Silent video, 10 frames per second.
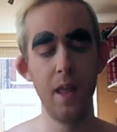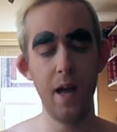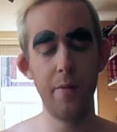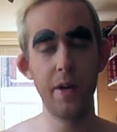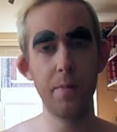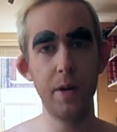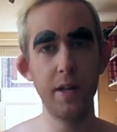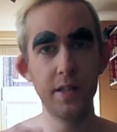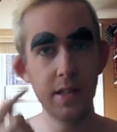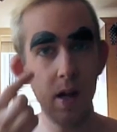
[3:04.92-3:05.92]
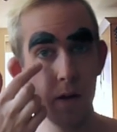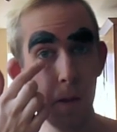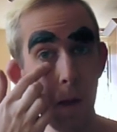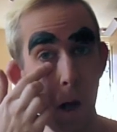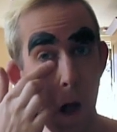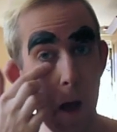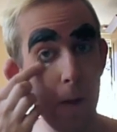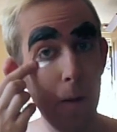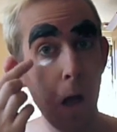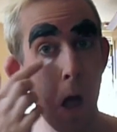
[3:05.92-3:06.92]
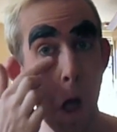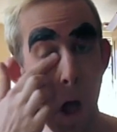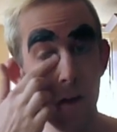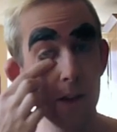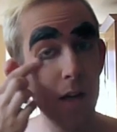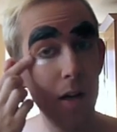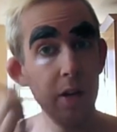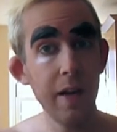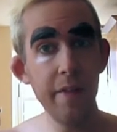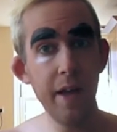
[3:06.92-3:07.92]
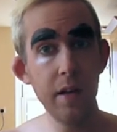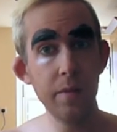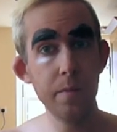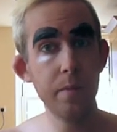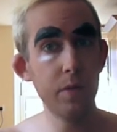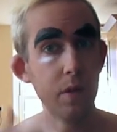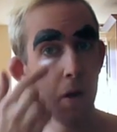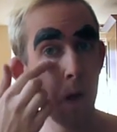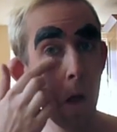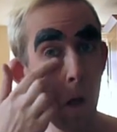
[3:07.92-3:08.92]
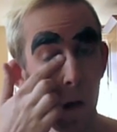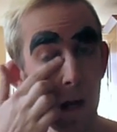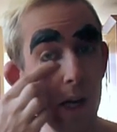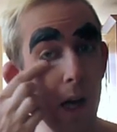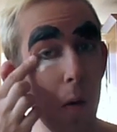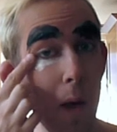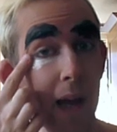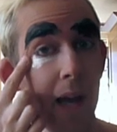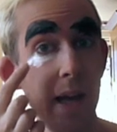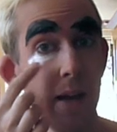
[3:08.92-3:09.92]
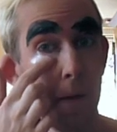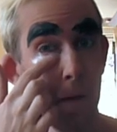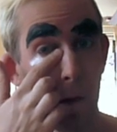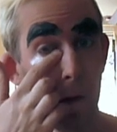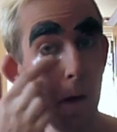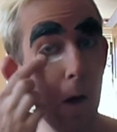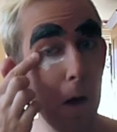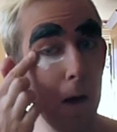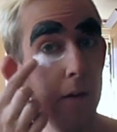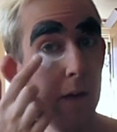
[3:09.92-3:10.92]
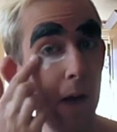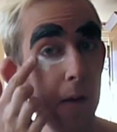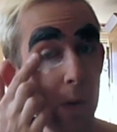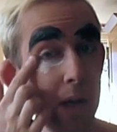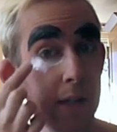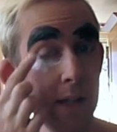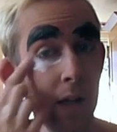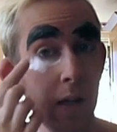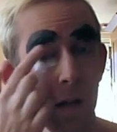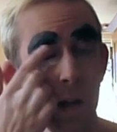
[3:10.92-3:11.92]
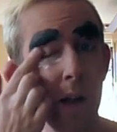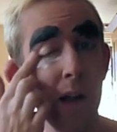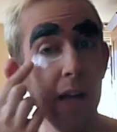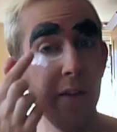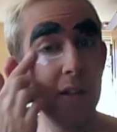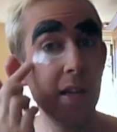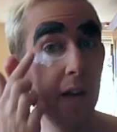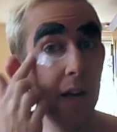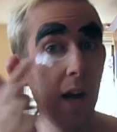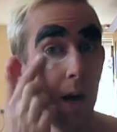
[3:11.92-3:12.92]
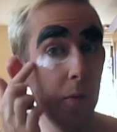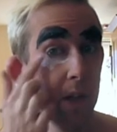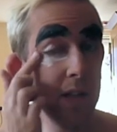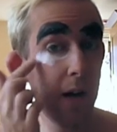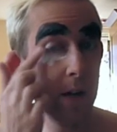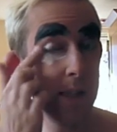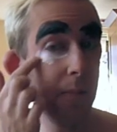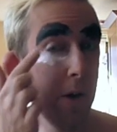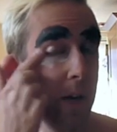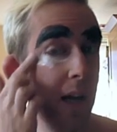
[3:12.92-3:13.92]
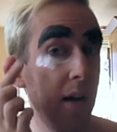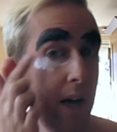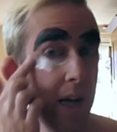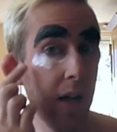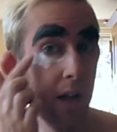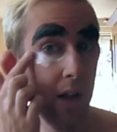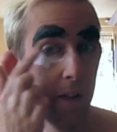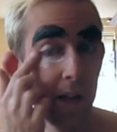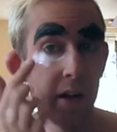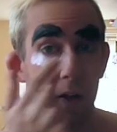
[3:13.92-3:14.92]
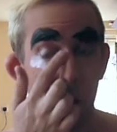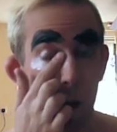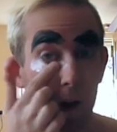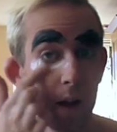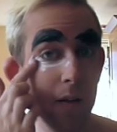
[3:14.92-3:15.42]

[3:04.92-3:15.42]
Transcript: and we're going to put it just under the eyes, so you get that glowing, innocent look, you know, because if you're turning up with a dark, smoky eye, they're going to think